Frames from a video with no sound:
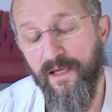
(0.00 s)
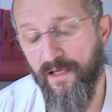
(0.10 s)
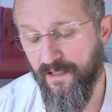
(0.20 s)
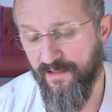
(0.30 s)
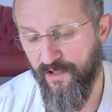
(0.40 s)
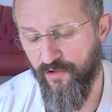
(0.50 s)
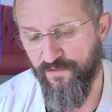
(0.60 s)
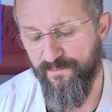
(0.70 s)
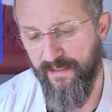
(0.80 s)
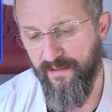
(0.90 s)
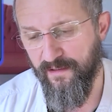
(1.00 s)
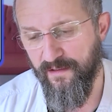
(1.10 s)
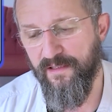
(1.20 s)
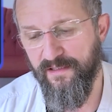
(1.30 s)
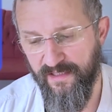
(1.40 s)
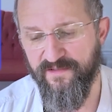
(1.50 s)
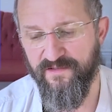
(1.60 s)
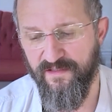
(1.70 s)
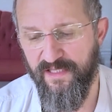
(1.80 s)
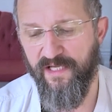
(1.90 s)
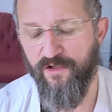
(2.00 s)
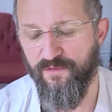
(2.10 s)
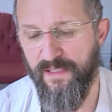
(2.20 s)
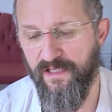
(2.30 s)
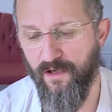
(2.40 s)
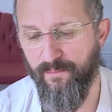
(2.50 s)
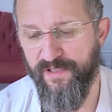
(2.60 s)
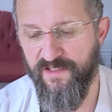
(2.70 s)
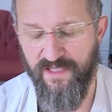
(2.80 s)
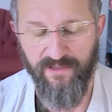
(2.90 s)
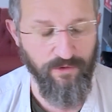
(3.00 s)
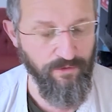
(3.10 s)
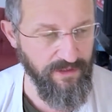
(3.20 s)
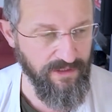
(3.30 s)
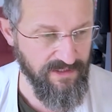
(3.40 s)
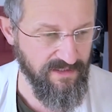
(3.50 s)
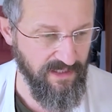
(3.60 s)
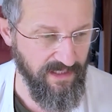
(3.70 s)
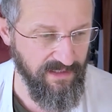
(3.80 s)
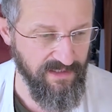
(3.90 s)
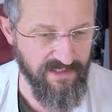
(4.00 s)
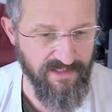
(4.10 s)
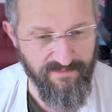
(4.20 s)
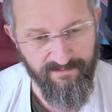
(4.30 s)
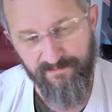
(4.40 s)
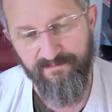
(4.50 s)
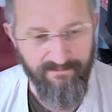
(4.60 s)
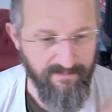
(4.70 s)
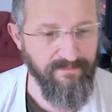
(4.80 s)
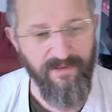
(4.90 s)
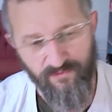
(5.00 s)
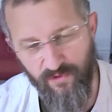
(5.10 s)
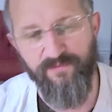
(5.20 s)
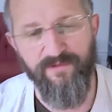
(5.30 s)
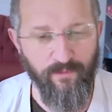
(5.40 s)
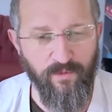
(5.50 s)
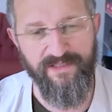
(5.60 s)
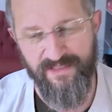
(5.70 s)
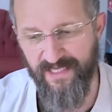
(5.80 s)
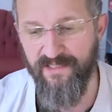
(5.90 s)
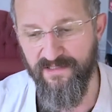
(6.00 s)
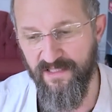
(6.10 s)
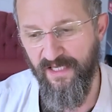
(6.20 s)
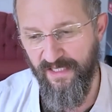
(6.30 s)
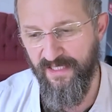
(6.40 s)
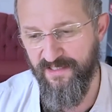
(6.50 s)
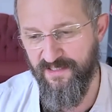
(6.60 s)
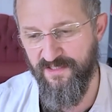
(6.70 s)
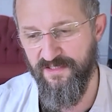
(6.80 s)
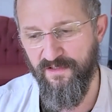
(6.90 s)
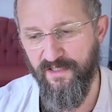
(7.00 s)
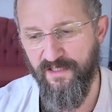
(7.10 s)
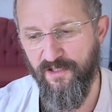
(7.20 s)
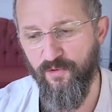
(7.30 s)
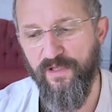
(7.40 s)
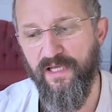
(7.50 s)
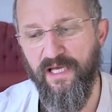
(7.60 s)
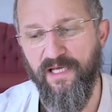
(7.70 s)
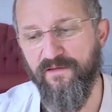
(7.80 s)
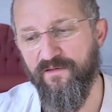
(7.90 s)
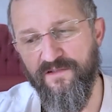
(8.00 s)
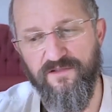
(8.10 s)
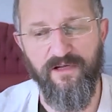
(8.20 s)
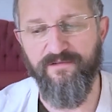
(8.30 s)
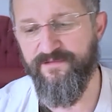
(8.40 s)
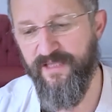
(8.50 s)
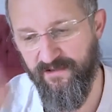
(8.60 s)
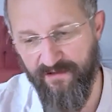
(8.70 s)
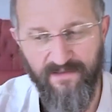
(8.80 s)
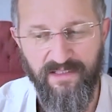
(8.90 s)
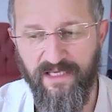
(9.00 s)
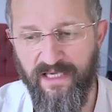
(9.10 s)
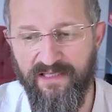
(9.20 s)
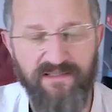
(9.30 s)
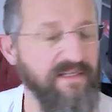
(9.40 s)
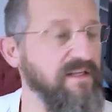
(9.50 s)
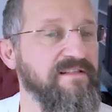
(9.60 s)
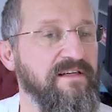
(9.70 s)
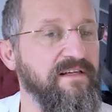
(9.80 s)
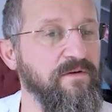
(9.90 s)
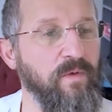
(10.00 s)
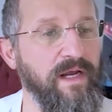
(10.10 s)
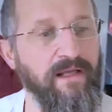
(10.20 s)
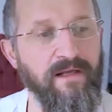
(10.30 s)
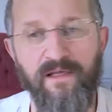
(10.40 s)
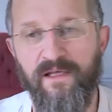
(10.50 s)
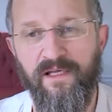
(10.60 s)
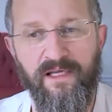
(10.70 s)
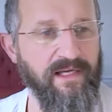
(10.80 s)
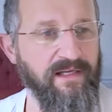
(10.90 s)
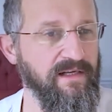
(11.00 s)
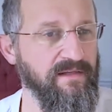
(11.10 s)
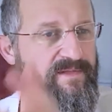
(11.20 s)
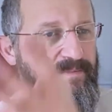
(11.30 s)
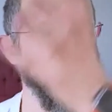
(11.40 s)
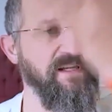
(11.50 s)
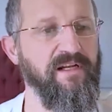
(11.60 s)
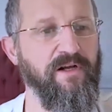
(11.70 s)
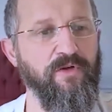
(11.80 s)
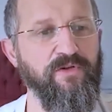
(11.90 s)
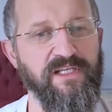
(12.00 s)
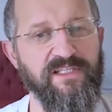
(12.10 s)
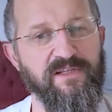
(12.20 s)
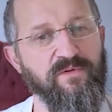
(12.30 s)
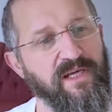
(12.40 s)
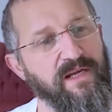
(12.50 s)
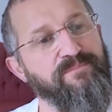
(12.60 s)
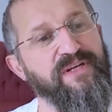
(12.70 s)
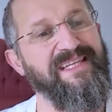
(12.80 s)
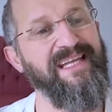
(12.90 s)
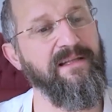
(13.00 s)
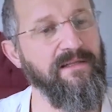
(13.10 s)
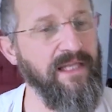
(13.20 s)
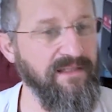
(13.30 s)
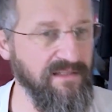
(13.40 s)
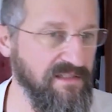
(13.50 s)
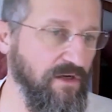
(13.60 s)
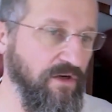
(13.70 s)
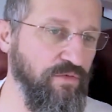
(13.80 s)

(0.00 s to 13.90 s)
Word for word: Causal uh, there are not many. Yes, there are not many companies that do this, and it's roughly what it says. It's uh, looking at stuff that is in a certain way, and in a particular context, it can predict that it's going